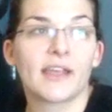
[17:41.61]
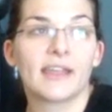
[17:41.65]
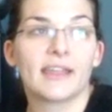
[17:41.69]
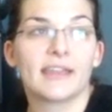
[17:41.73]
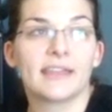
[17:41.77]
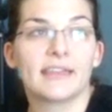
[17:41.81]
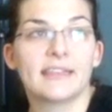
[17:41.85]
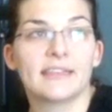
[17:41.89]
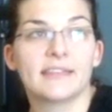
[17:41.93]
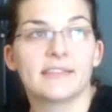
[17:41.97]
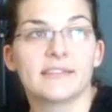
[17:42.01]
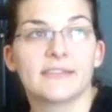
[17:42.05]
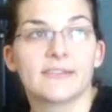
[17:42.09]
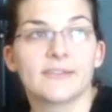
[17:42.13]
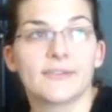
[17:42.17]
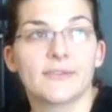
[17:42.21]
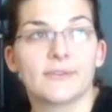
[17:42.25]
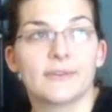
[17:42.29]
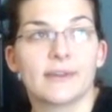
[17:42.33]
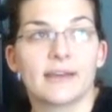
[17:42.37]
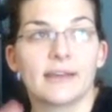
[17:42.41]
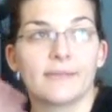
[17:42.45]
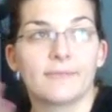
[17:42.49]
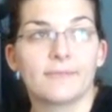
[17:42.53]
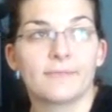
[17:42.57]
I need to,
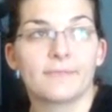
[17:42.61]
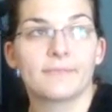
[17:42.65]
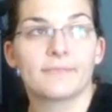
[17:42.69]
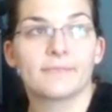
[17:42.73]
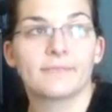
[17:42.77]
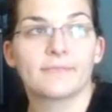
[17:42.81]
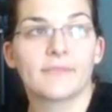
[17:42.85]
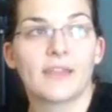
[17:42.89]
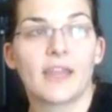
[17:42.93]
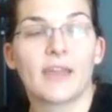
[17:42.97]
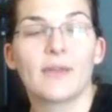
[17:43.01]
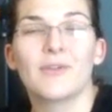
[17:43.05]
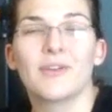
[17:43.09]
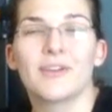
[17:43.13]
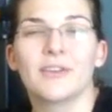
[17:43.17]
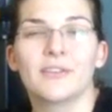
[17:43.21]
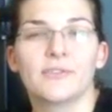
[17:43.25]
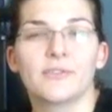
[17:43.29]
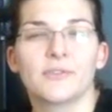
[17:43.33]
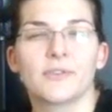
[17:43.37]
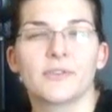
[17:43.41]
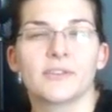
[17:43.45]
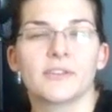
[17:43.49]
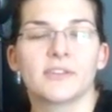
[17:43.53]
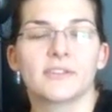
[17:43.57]
um, I want to
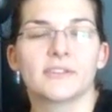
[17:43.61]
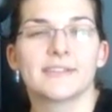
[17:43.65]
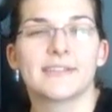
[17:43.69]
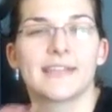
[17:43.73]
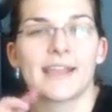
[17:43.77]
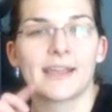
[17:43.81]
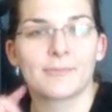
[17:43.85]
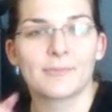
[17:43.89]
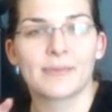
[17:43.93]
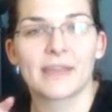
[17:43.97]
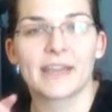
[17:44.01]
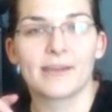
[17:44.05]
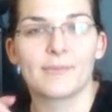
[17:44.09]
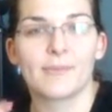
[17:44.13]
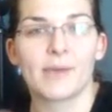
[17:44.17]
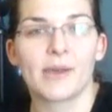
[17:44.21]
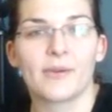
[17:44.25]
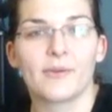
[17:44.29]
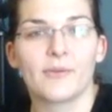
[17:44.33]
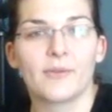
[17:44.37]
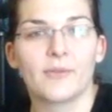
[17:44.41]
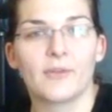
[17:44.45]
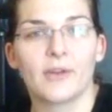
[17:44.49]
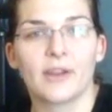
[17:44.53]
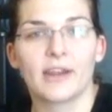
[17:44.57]
do a little segment
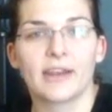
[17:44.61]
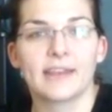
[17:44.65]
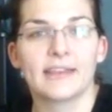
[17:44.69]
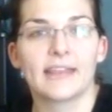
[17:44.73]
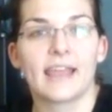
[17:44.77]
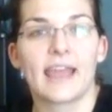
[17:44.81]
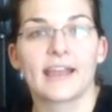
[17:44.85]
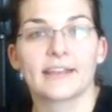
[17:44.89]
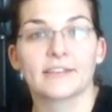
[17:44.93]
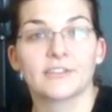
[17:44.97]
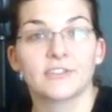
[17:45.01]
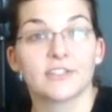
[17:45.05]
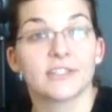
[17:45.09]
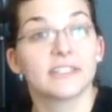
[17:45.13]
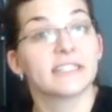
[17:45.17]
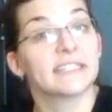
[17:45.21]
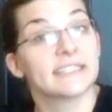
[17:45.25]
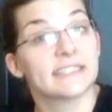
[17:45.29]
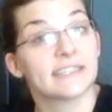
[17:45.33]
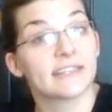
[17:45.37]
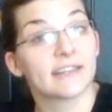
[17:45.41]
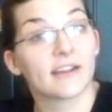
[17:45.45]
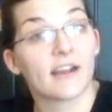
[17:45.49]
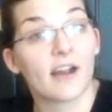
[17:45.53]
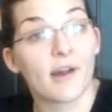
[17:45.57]
about what I actually
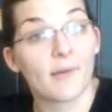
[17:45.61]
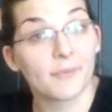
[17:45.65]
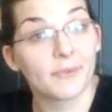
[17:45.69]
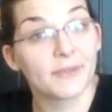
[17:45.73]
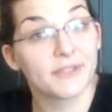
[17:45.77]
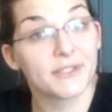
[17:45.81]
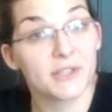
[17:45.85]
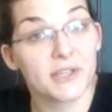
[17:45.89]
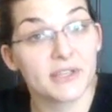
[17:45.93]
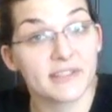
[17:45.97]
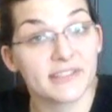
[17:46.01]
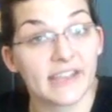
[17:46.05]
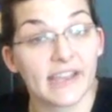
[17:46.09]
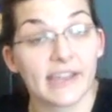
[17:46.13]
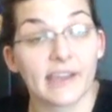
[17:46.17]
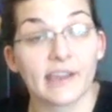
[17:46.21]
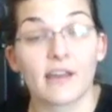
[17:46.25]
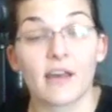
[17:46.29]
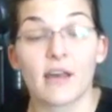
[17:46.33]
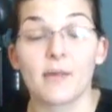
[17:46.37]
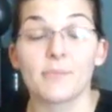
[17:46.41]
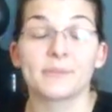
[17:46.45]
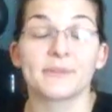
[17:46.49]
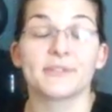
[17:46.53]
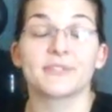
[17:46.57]
did accomplish because I
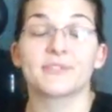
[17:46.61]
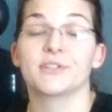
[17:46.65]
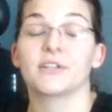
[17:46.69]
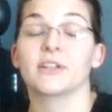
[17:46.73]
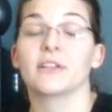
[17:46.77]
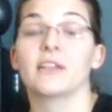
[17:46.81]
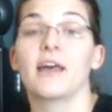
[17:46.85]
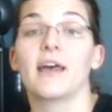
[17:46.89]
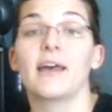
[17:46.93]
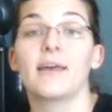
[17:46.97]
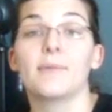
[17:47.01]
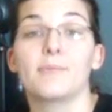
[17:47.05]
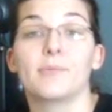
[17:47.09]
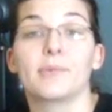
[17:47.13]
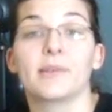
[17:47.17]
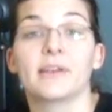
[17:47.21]
accomplished a lot,